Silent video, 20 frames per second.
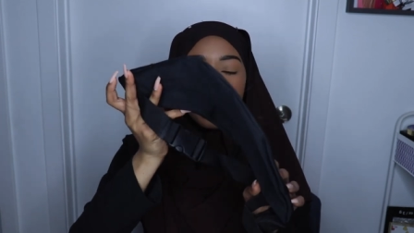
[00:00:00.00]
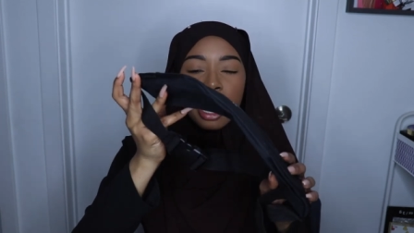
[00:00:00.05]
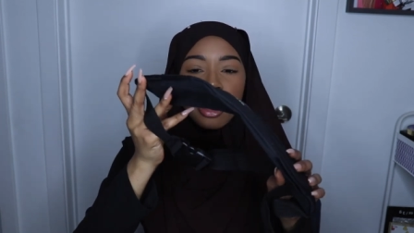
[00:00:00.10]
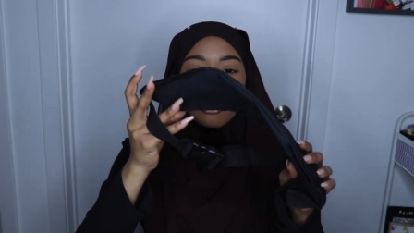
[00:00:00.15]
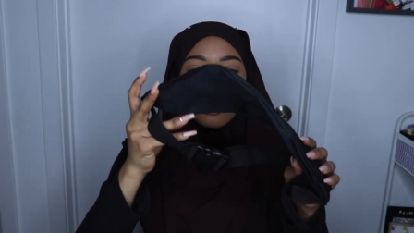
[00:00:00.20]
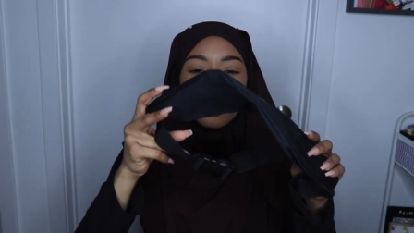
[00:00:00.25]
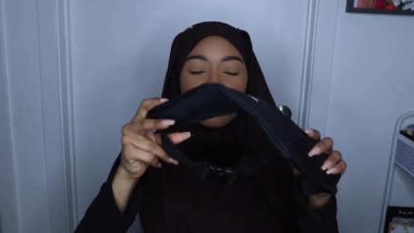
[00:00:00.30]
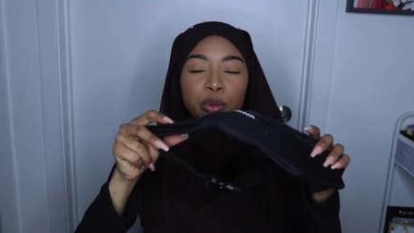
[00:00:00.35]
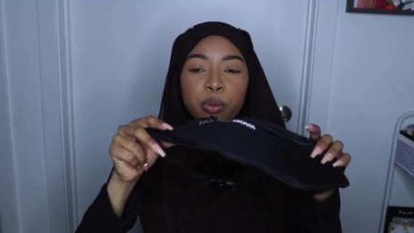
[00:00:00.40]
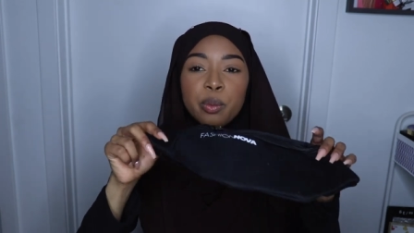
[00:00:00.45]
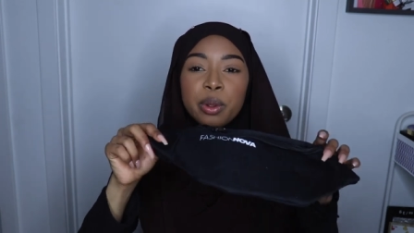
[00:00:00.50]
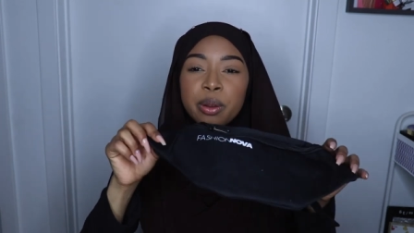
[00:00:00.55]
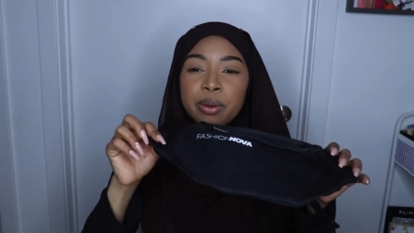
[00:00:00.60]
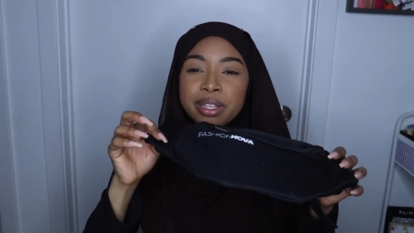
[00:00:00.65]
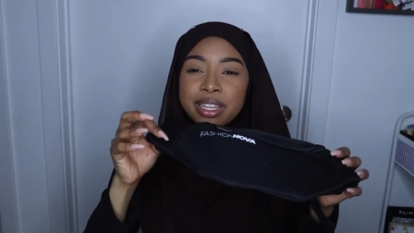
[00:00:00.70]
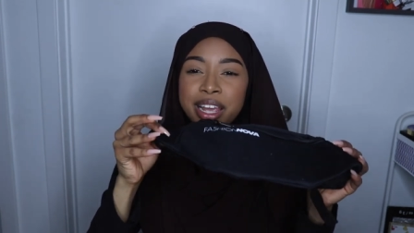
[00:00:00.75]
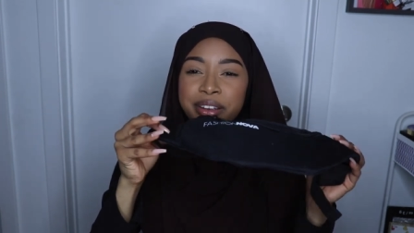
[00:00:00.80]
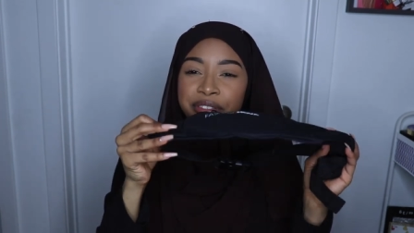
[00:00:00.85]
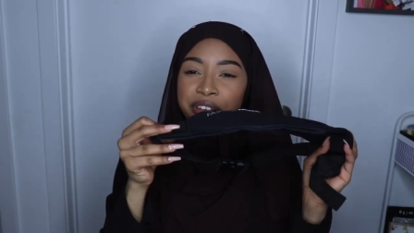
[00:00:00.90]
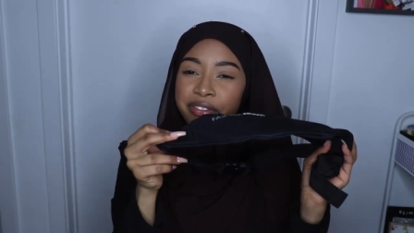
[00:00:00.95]
And then when we
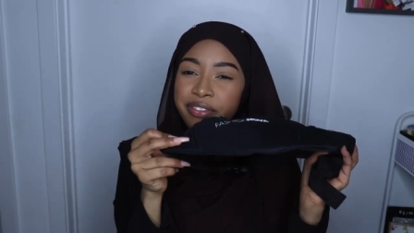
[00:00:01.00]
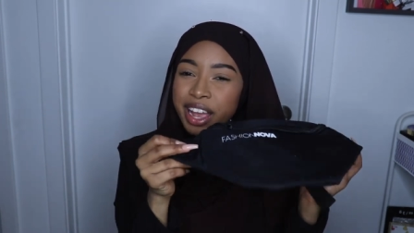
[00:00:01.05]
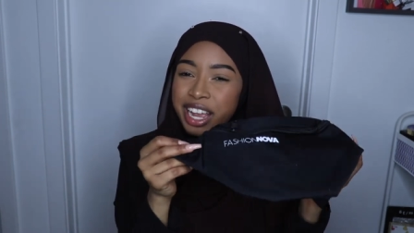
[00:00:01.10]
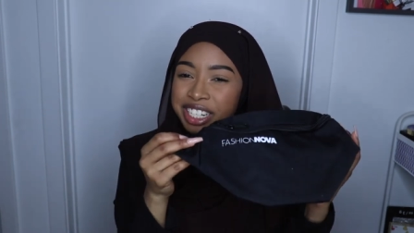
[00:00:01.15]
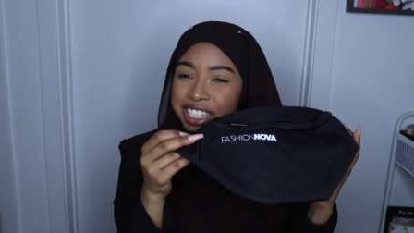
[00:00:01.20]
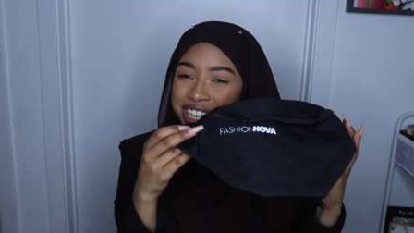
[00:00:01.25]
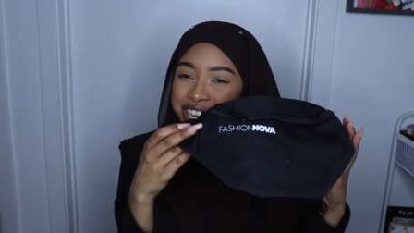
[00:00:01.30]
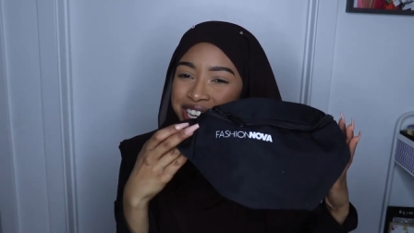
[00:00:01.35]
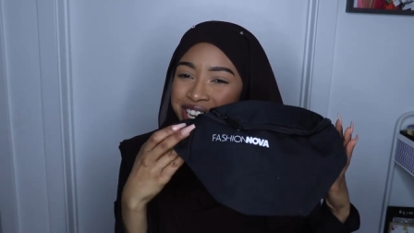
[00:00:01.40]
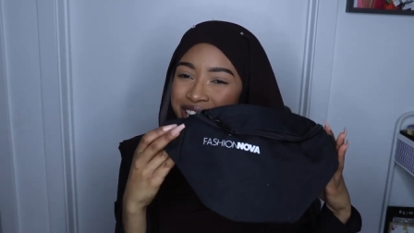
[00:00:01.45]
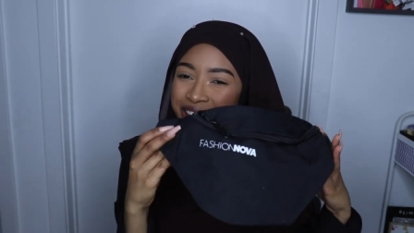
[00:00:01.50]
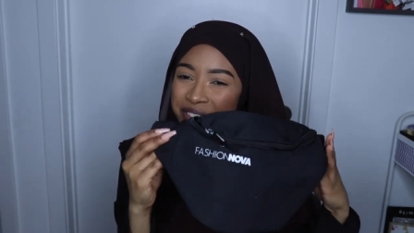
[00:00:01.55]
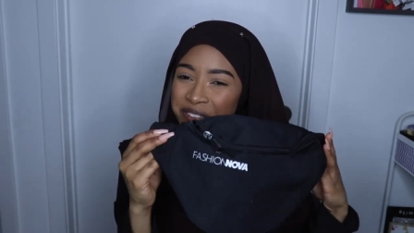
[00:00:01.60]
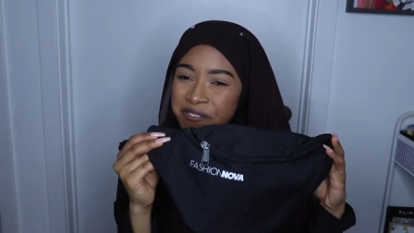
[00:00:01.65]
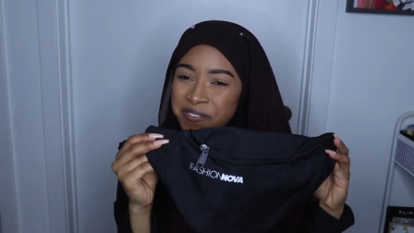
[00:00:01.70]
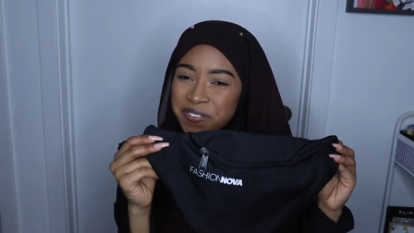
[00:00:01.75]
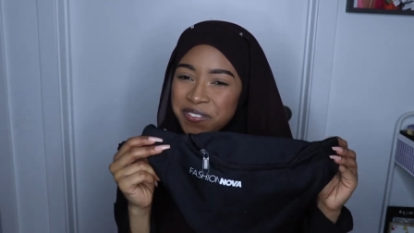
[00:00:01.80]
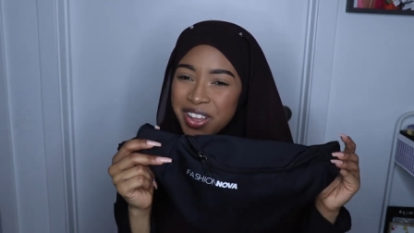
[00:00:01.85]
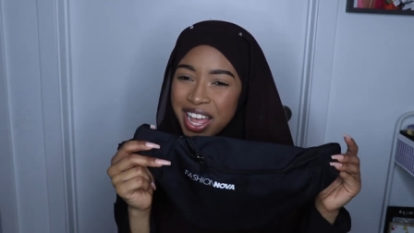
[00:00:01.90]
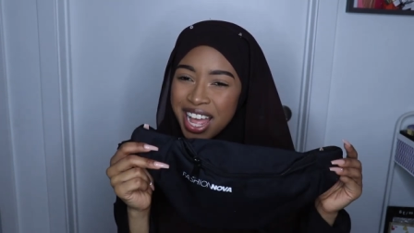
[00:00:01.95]
were in line for Fashion
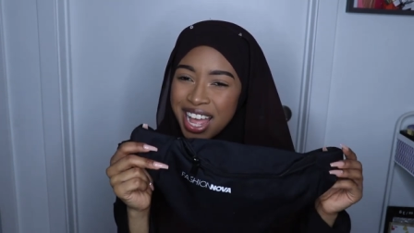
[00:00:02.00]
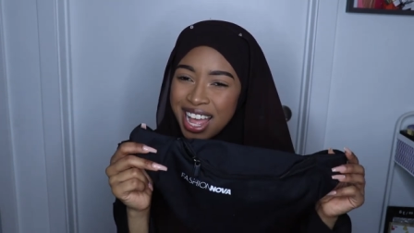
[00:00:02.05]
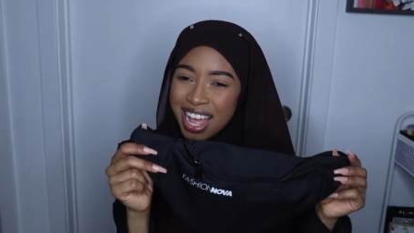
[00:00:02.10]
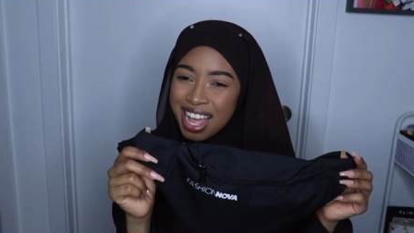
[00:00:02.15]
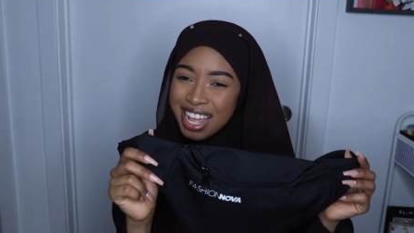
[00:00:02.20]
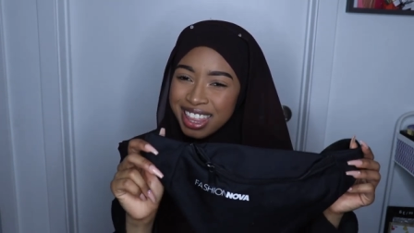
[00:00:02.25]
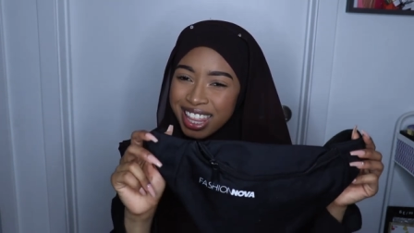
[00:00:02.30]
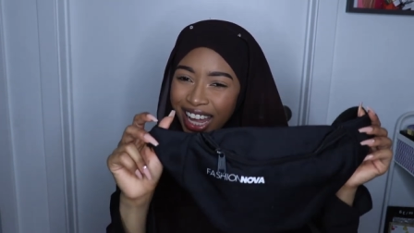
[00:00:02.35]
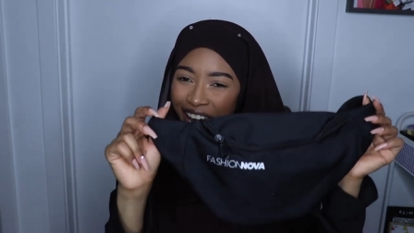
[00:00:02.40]
Nova,